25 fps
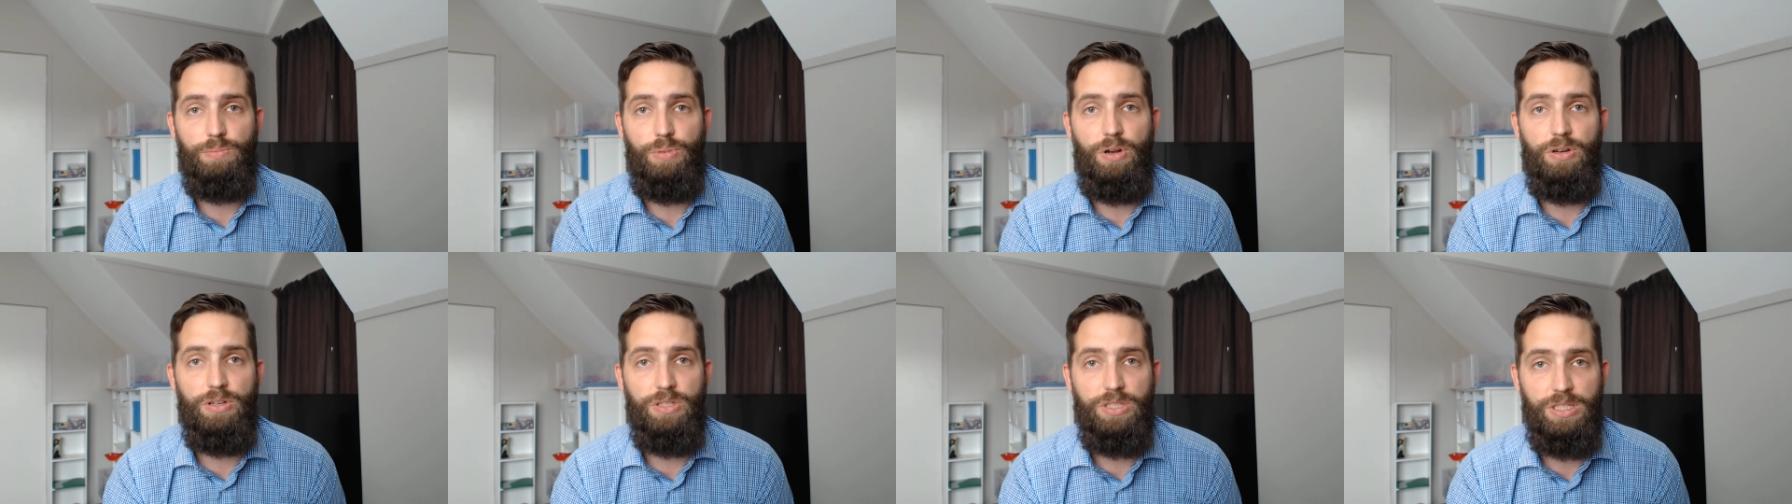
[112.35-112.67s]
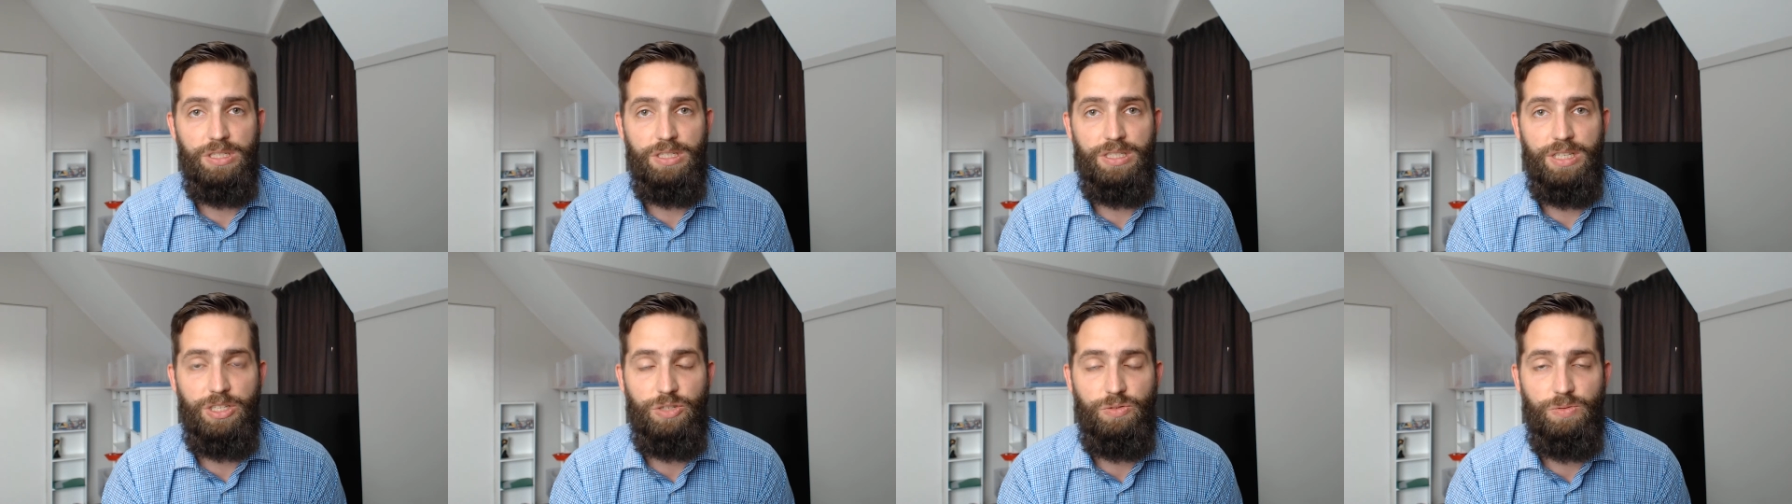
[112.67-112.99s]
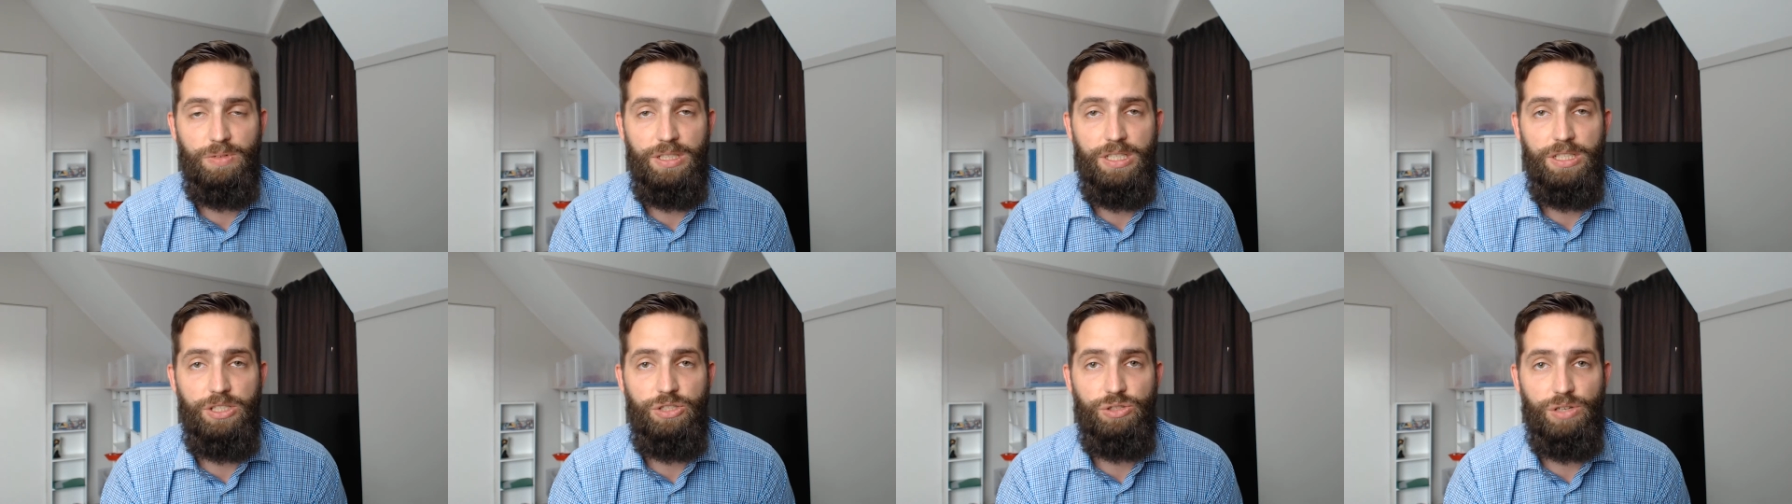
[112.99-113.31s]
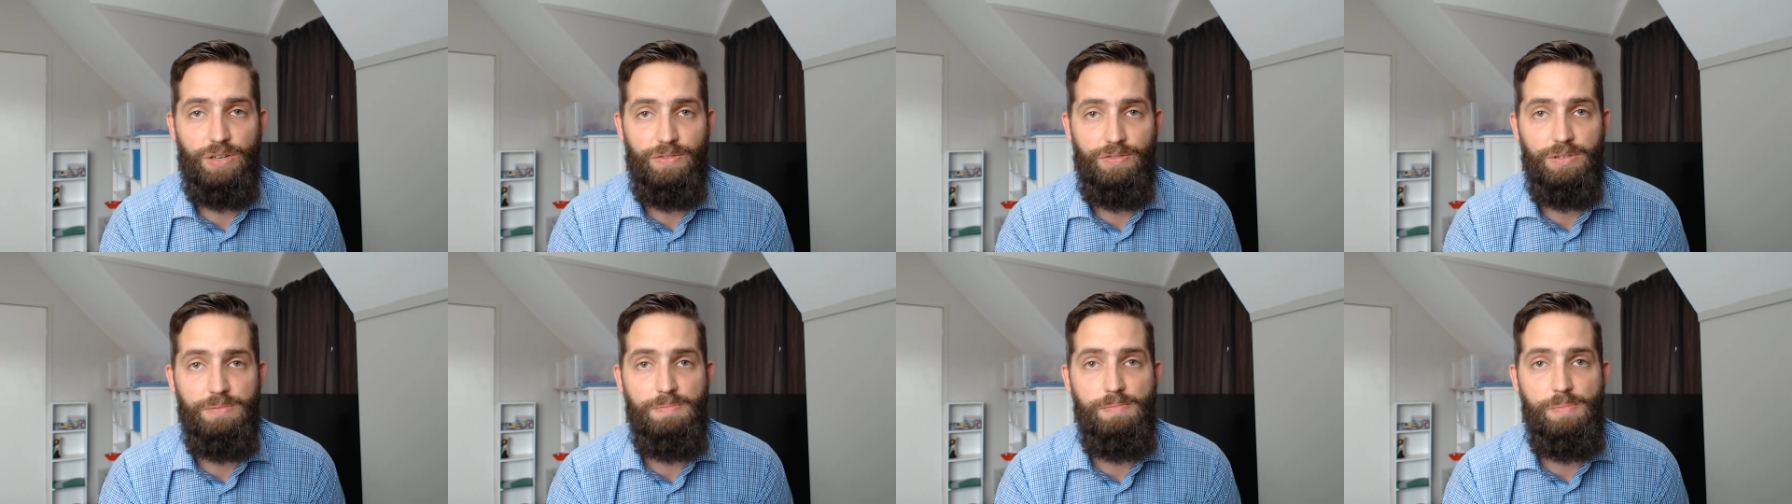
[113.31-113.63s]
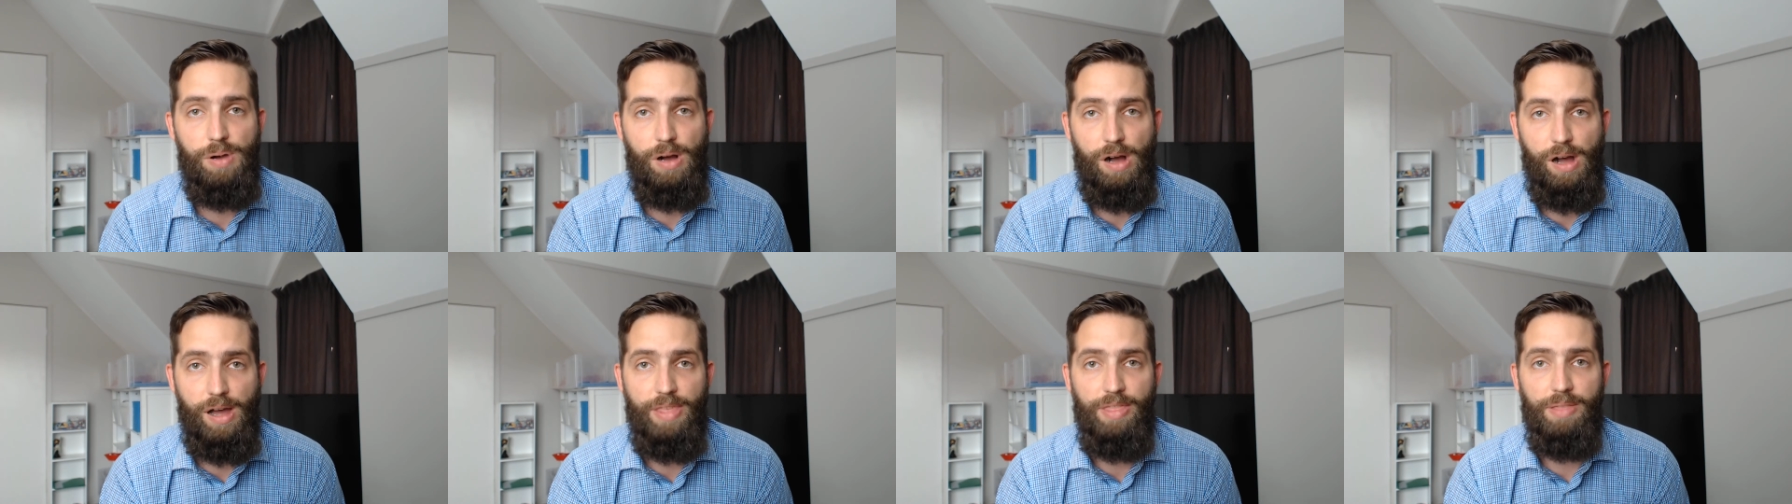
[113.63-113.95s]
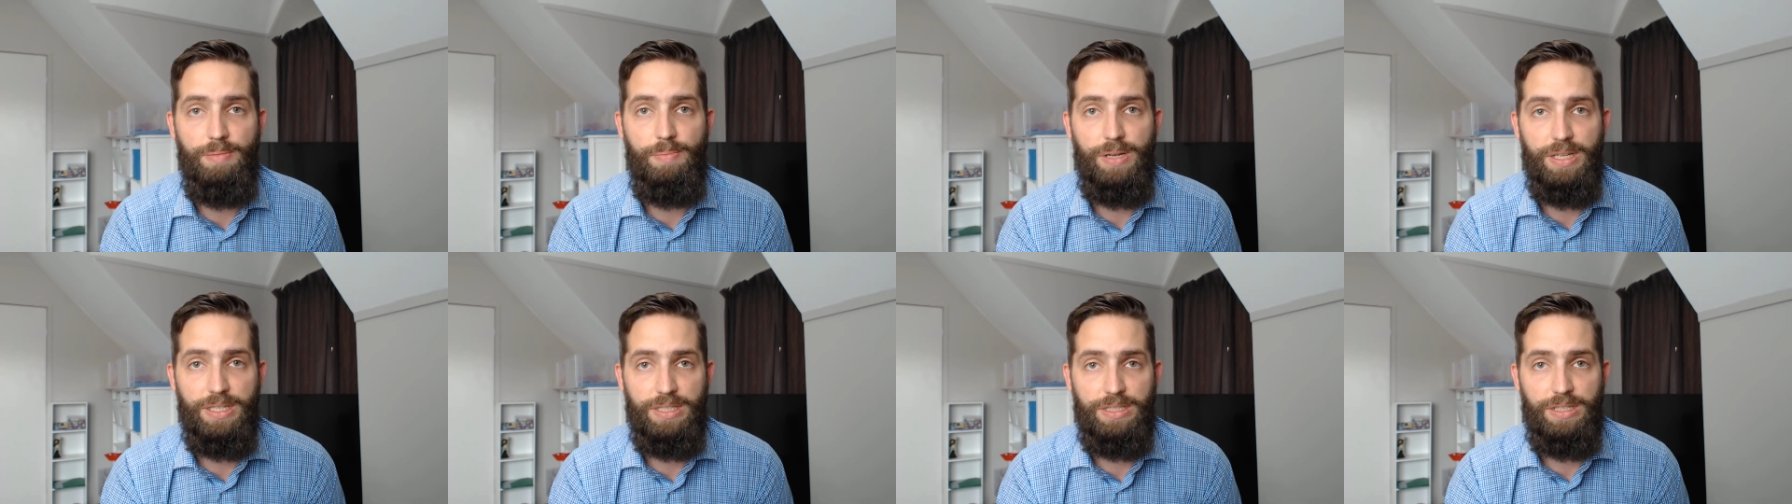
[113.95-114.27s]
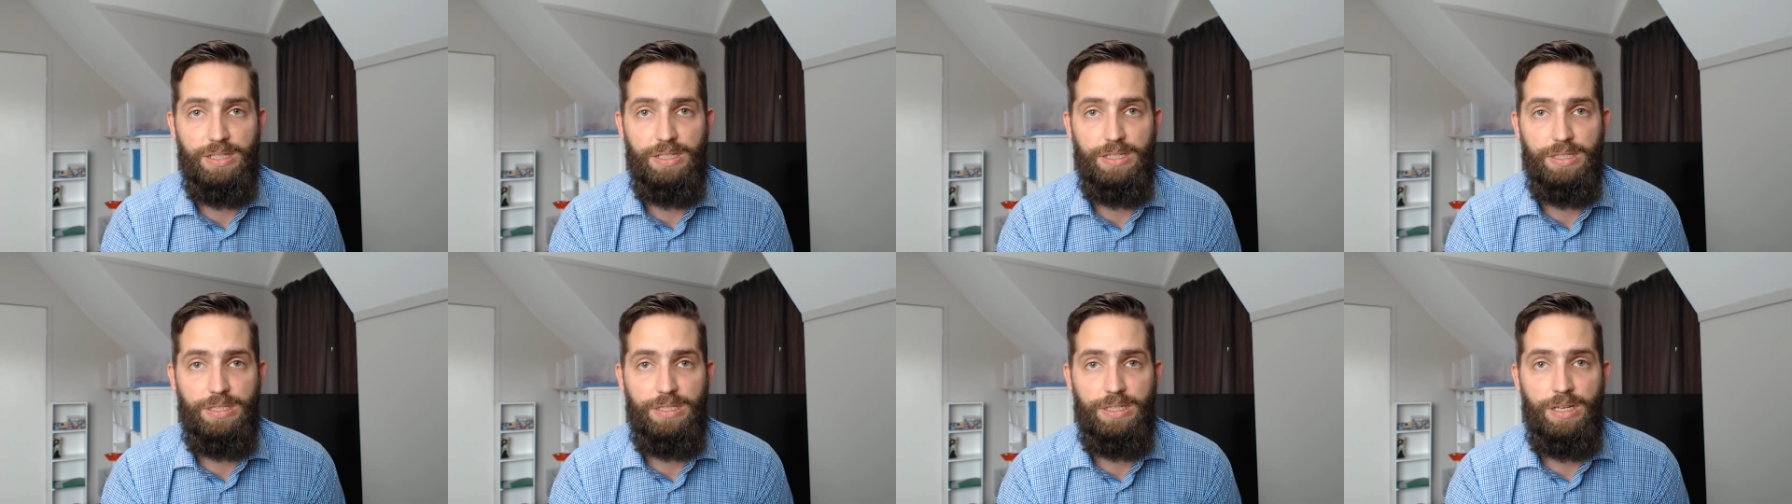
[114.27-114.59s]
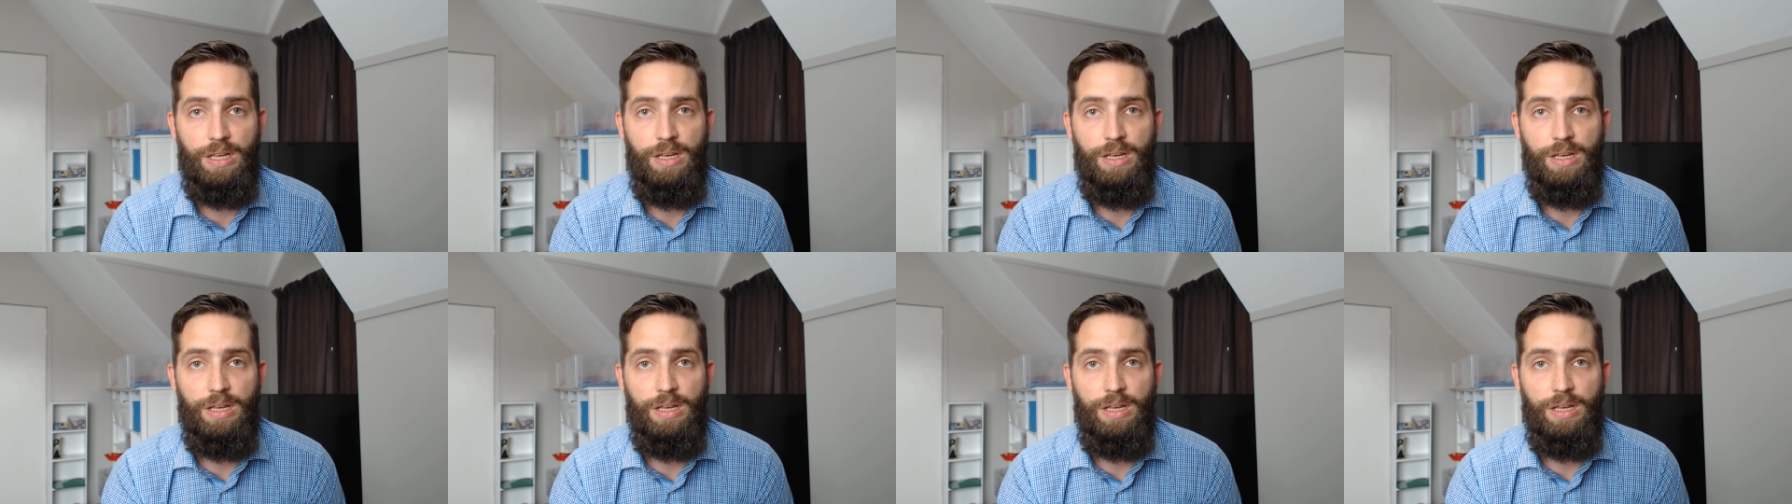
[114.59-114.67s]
process that's really driven by the business.